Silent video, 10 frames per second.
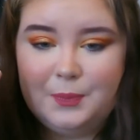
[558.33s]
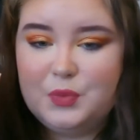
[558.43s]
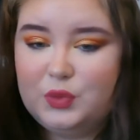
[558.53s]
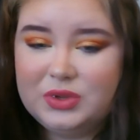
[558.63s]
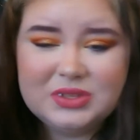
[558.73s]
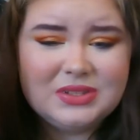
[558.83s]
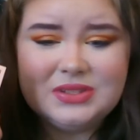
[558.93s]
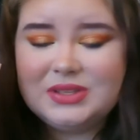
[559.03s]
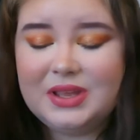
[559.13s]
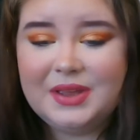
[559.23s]
we'll
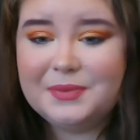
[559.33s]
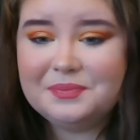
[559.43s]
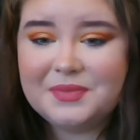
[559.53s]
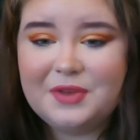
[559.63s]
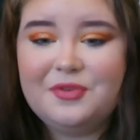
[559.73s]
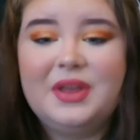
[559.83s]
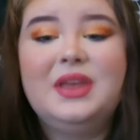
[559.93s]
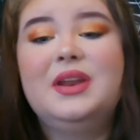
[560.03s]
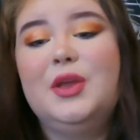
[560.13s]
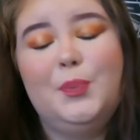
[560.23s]
see if I
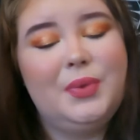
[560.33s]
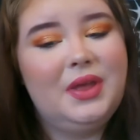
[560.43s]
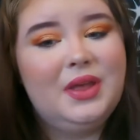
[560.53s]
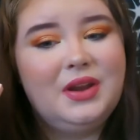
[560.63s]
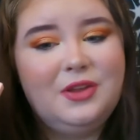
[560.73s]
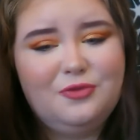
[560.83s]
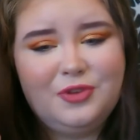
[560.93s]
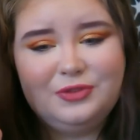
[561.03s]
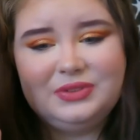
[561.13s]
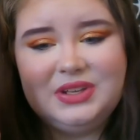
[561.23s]
can hit pan in
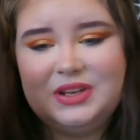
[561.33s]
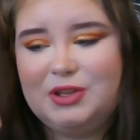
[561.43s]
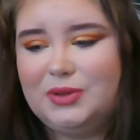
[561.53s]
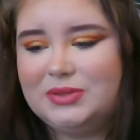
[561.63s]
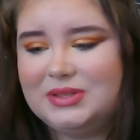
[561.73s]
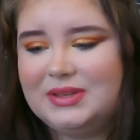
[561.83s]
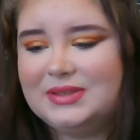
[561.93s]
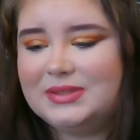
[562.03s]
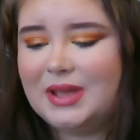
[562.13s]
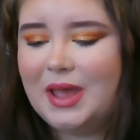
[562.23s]
15
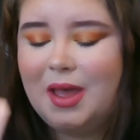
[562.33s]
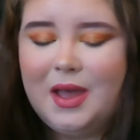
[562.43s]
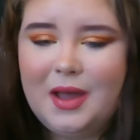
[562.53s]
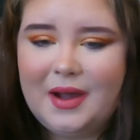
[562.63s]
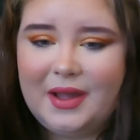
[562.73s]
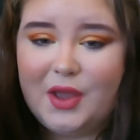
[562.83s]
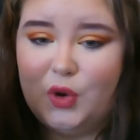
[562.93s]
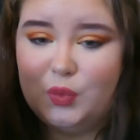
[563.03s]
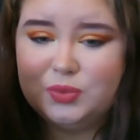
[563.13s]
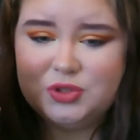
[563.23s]
uses. I
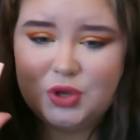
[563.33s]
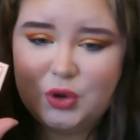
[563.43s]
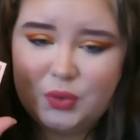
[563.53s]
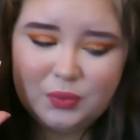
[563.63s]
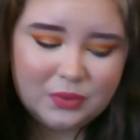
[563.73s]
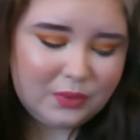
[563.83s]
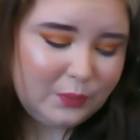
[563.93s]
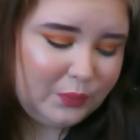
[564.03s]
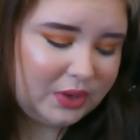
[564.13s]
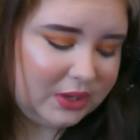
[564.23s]
hope so,
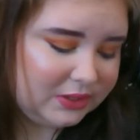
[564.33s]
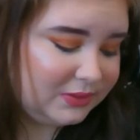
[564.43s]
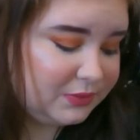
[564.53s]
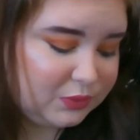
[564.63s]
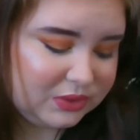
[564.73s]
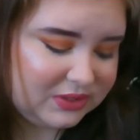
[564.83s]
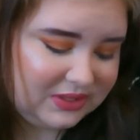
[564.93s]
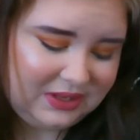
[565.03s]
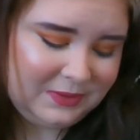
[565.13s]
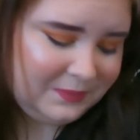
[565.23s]
but we'll
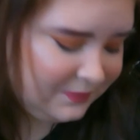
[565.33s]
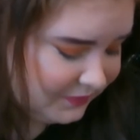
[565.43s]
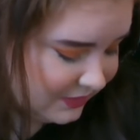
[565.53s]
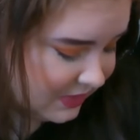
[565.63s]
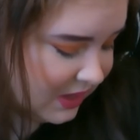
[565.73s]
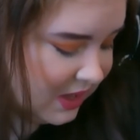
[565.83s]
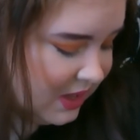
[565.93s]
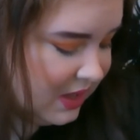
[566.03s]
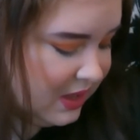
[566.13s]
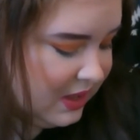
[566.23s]
see.
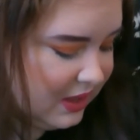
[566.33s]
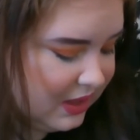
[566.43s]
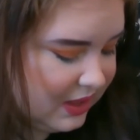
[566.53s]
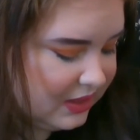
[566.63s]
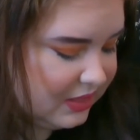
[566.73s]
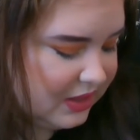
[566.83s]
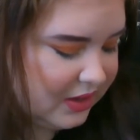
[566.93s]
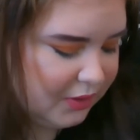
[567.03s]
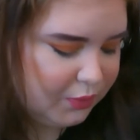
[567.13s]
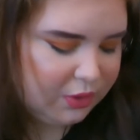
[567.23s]
And then
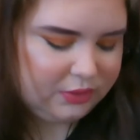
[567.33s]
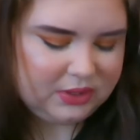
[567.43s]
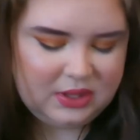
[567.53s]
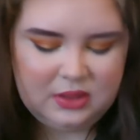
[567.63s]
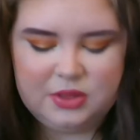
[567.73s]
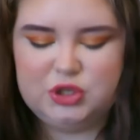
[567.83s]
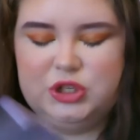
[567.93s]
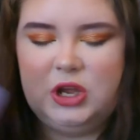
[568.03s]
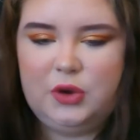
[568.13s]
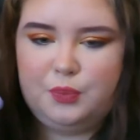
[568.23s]
I rolled in the
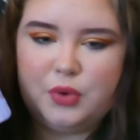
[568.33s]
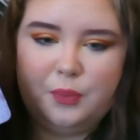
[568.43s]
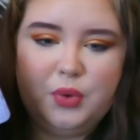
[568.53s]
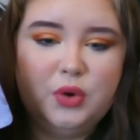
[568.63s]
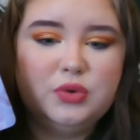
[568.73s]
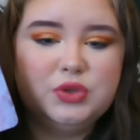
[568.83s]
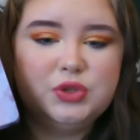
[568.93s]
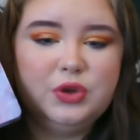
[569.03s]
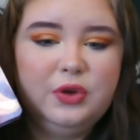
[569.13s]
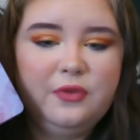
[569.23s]
shade
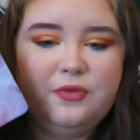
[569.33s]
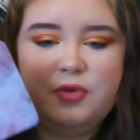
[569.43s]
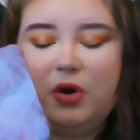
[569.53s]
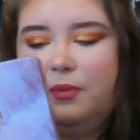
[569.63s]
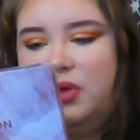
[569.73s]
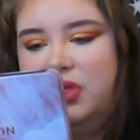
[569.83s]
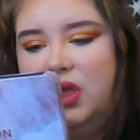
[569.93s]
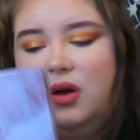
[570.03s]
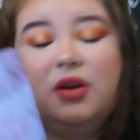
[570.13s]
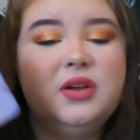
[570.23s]
Proposal from
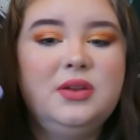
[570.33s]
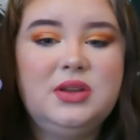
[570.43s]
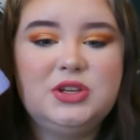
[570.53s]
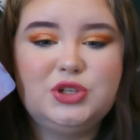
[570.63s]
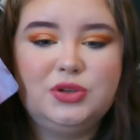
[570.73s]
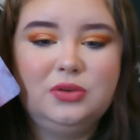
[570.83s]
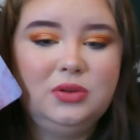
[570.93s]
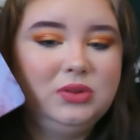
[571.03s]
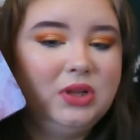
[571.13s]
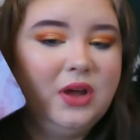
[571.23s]
the
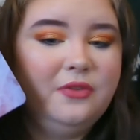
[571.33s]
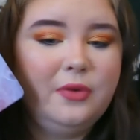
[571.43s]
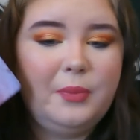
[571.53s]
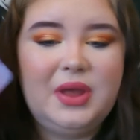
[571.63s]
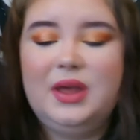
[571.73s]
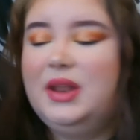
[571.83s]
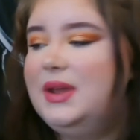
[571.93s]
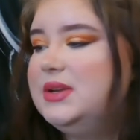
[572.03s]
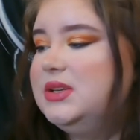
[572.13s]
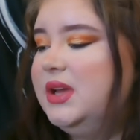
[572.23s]
Unconditional Love
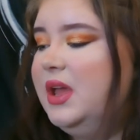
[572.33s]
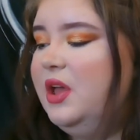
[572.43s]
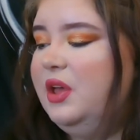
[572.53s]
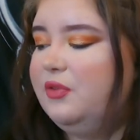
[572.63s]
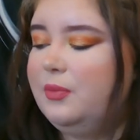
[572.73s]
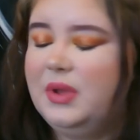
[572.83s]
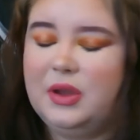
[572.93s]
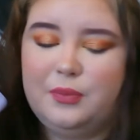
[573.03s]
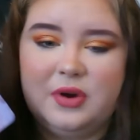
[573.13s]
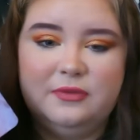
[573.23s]
palette from
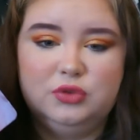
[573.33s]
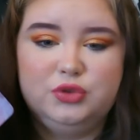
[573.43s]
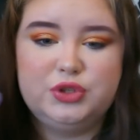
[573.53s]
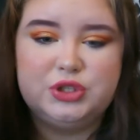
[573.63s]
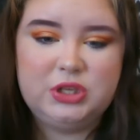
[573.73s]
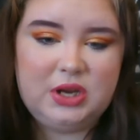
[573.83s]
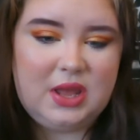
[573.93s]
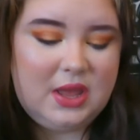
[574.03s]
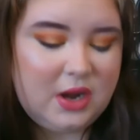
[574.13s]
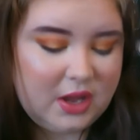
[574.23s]
Makeup Revolution,
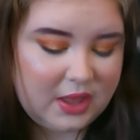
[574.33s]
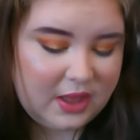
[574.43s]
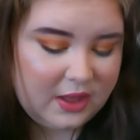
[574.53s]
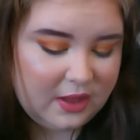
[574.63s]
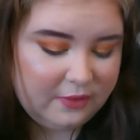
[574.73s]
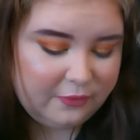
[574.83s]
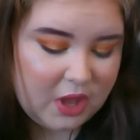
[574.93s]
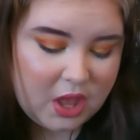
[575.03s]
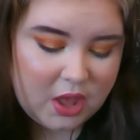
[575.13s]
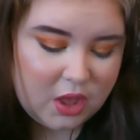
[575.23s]
and I have
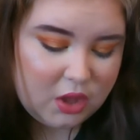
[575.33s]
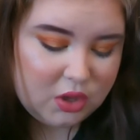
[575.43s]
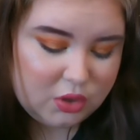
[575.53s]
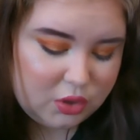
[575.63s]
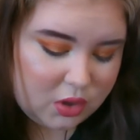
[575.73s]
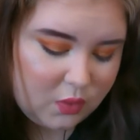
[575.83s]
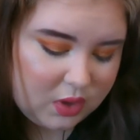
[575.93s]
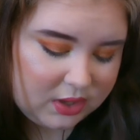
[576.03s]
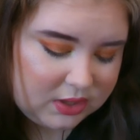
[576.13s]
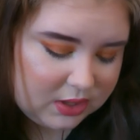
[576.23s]

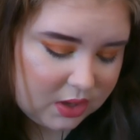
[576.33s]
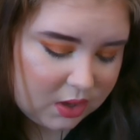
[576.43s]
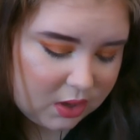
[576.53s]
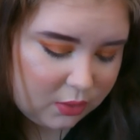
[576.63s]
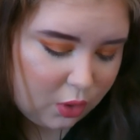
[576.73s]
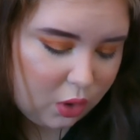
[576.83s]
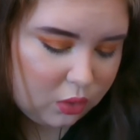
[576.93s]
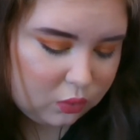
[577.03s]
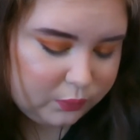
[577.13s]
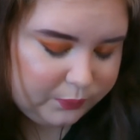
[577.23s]
no idea. Oh,